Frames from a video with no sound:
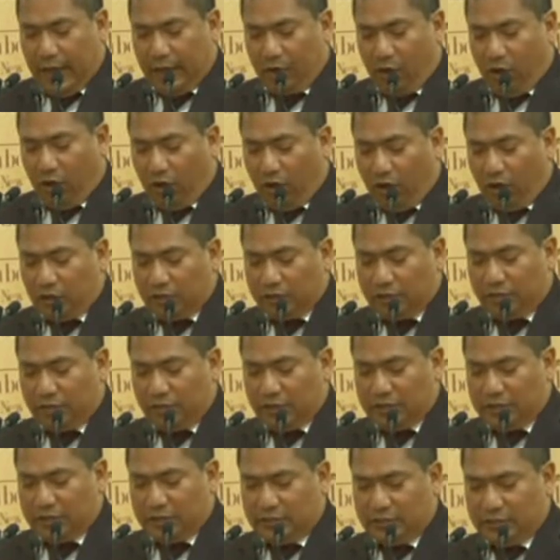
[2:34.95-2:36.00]
And all the
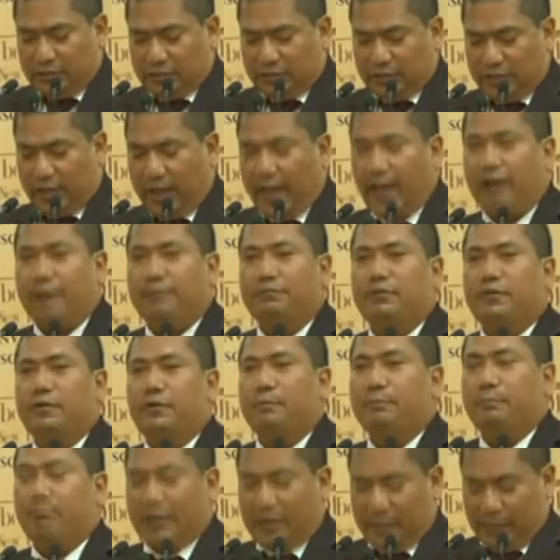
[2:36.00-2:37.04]
religions
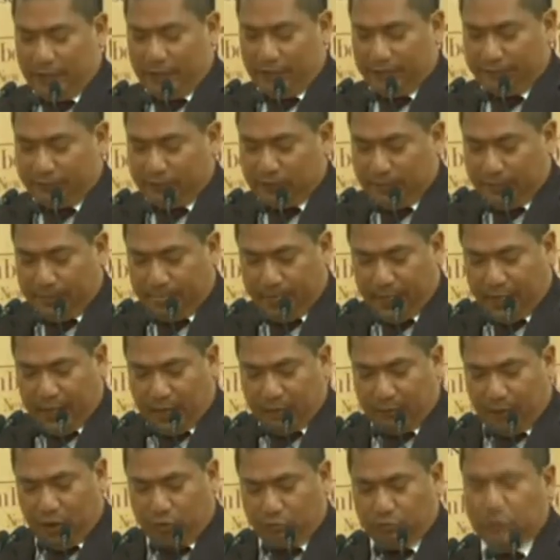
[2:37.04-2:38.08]
have beliefs
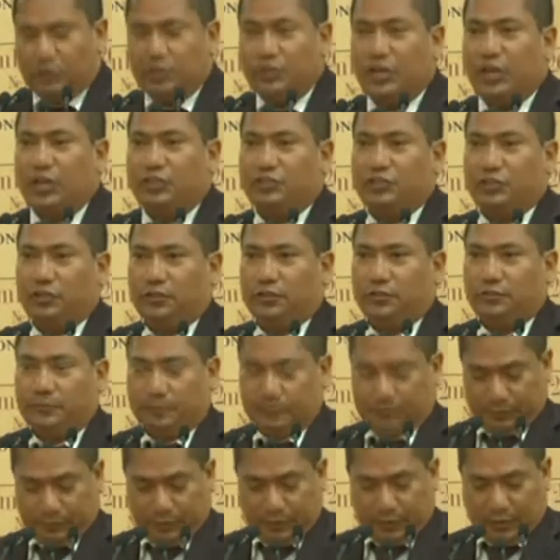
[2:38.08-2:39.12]
about nature.
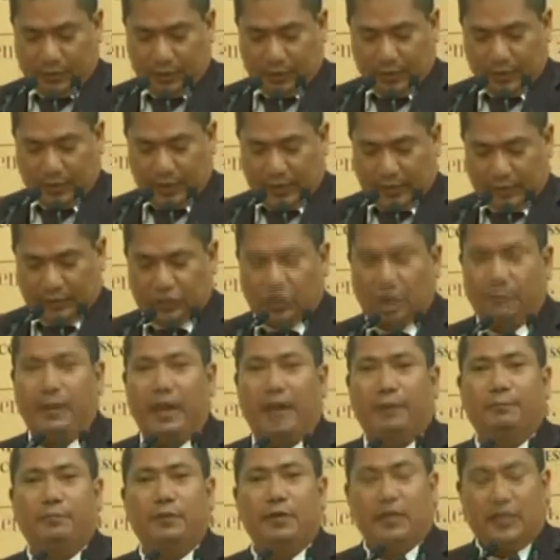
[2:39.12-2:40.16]
And
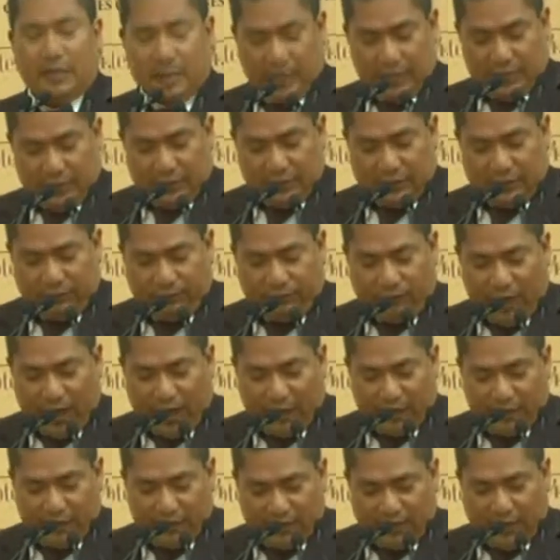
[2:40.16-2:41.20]
some have
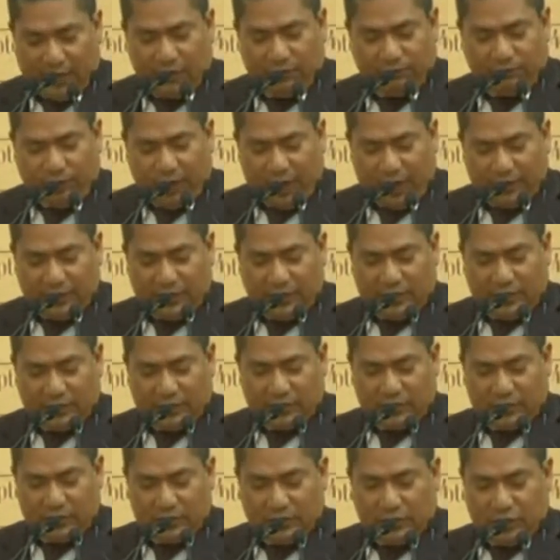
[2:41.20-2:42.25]
deified
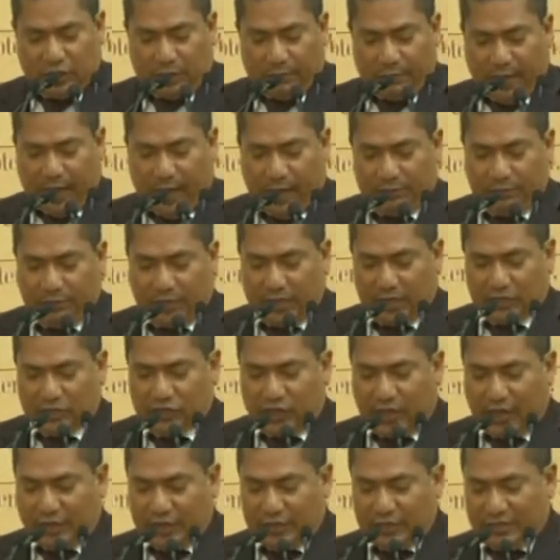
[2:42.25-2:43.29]
it, some have
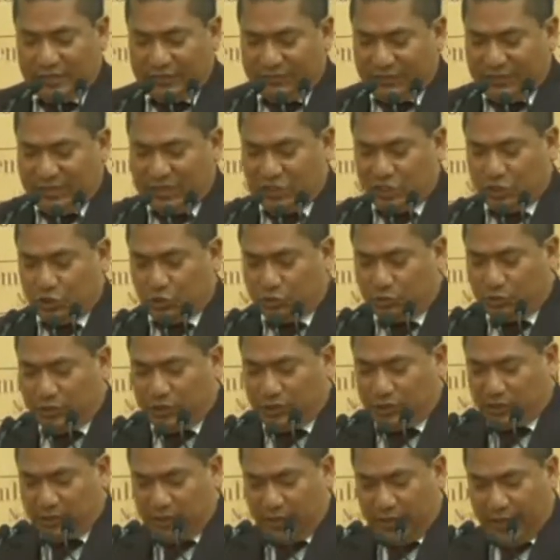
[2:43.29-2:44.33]
assigned divinity to
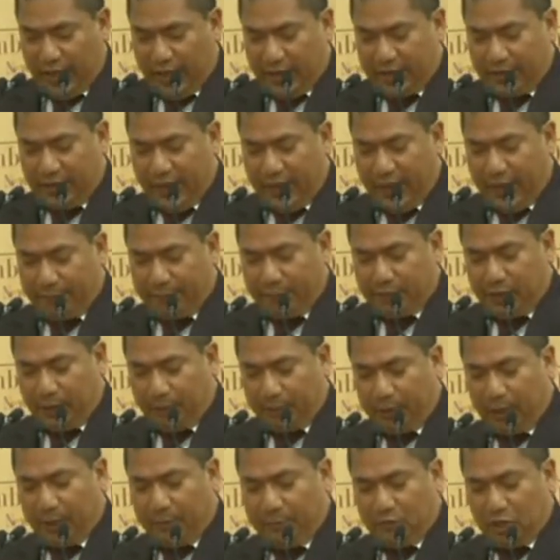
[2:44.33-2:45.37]
it, and have
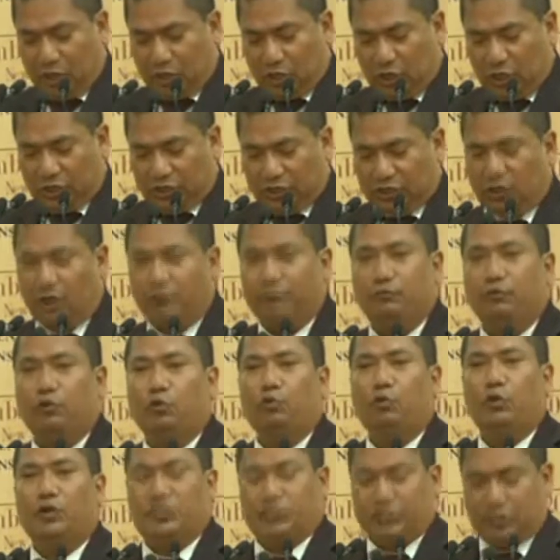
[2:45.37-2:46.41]
developed the culture
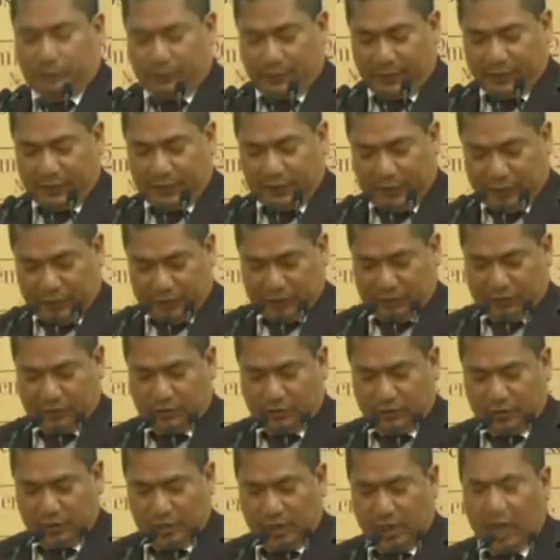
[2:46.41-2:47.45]
of worshipping
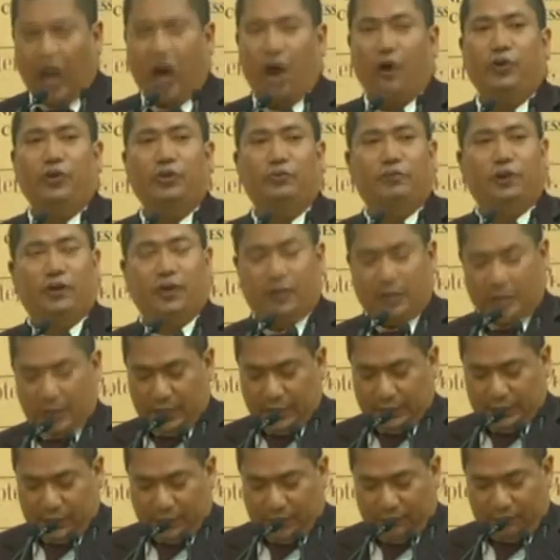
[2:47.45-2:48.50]
it.
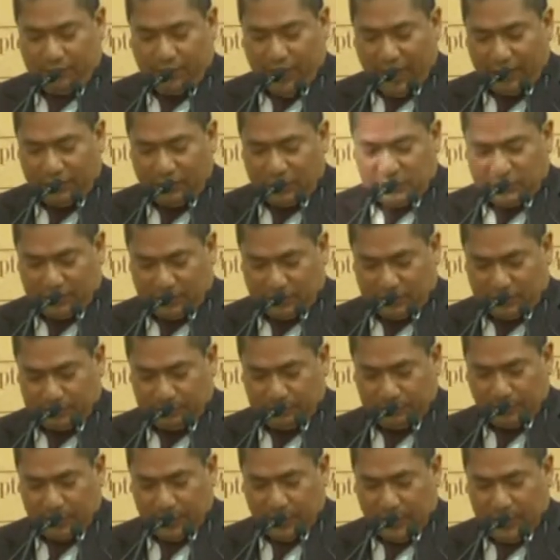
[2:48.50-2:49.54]
However, the
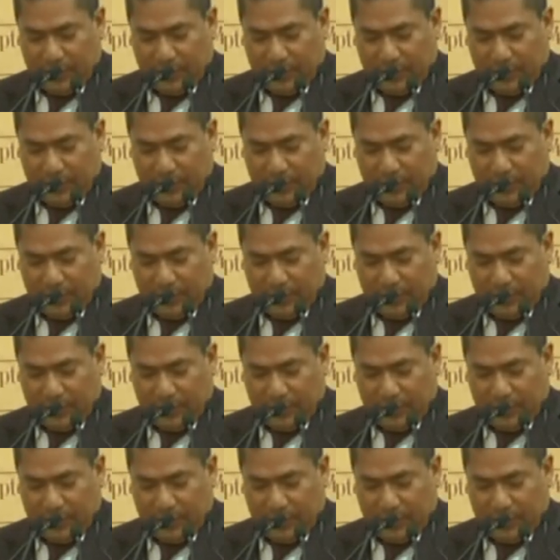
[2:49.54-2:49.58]
various